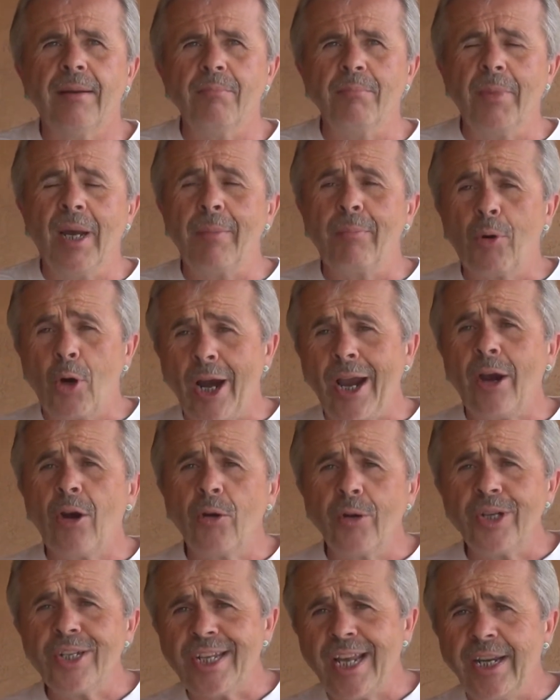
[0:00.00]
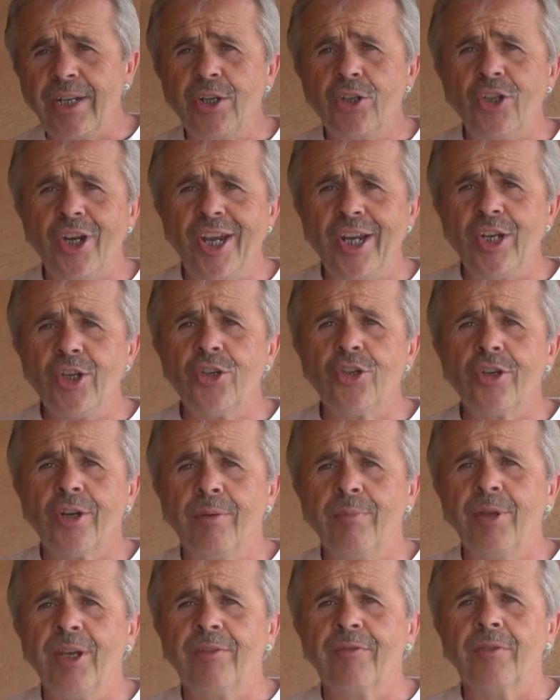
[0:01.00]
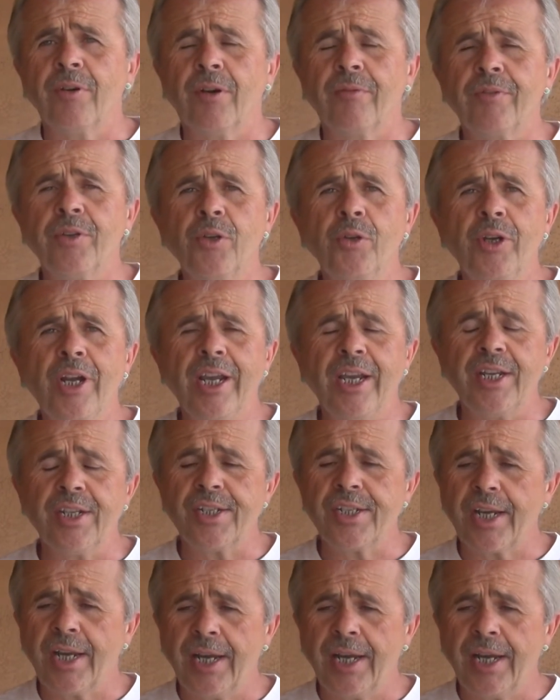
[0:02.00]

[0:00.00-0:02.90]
my priorities had to change a bit for a few days.